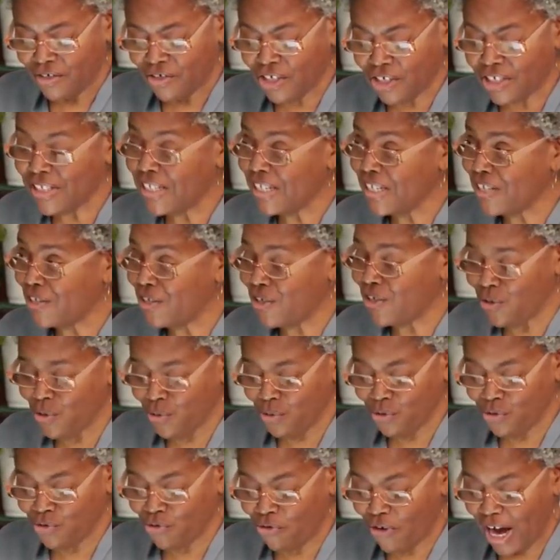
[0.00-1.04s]
just as
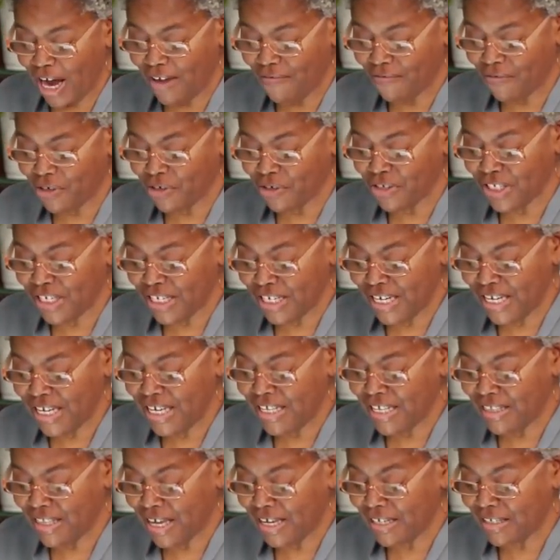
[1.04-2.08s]
new drivers
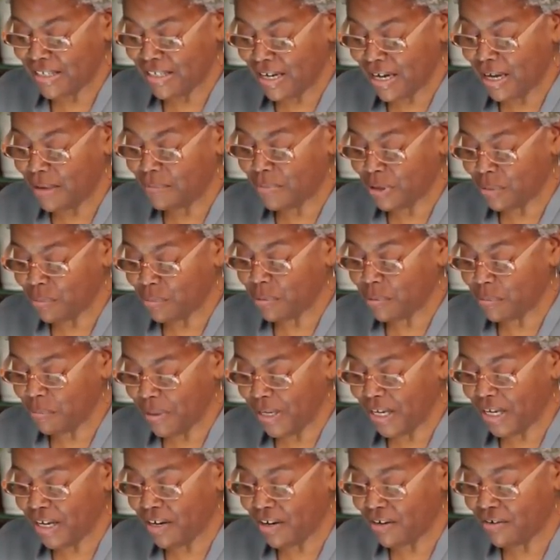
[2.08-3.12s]
need that time to
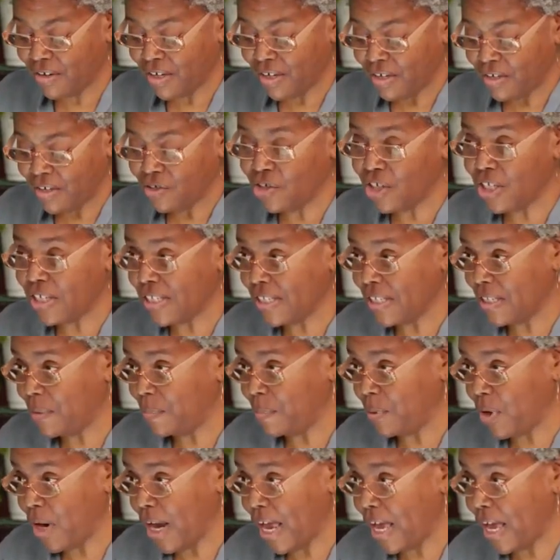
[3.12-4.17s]
prepare, just as
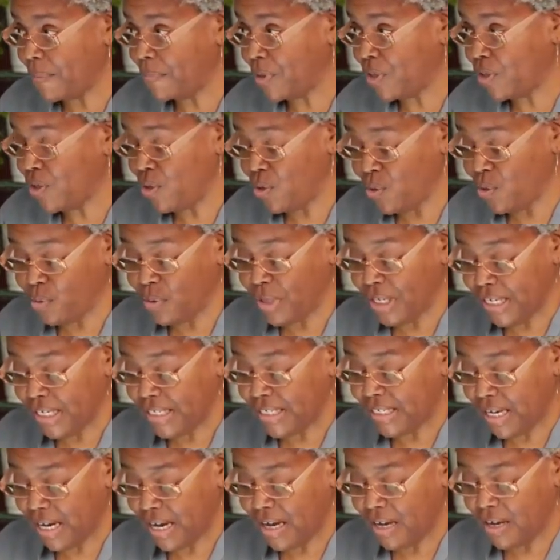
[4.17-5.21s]
perhaps you
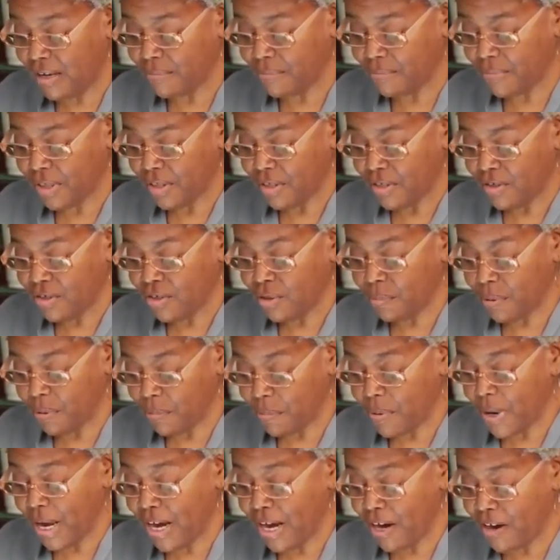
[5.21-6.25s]
need time to
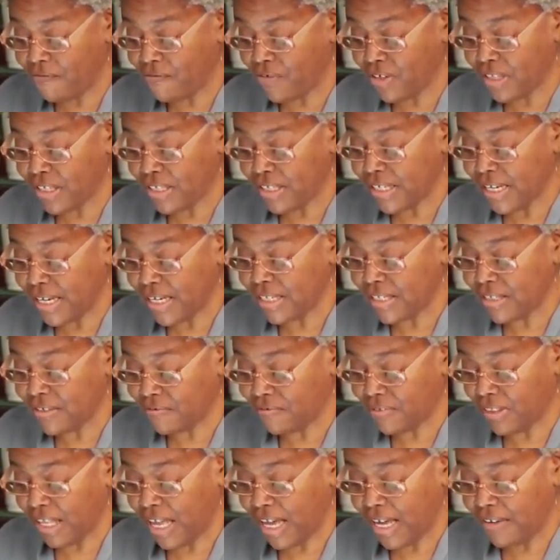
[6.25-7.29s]
prepare for the test
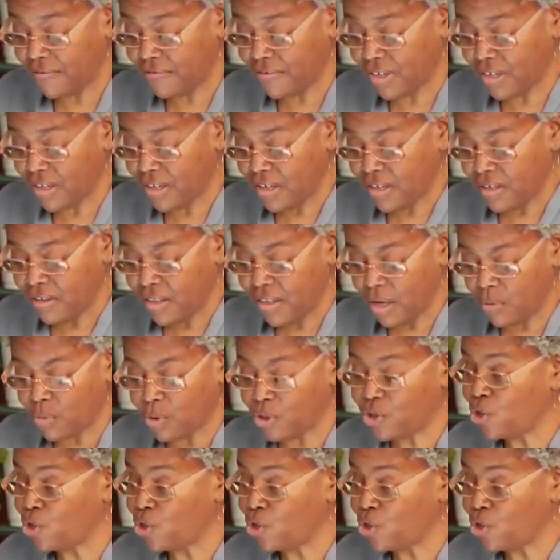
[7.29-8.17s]
of life that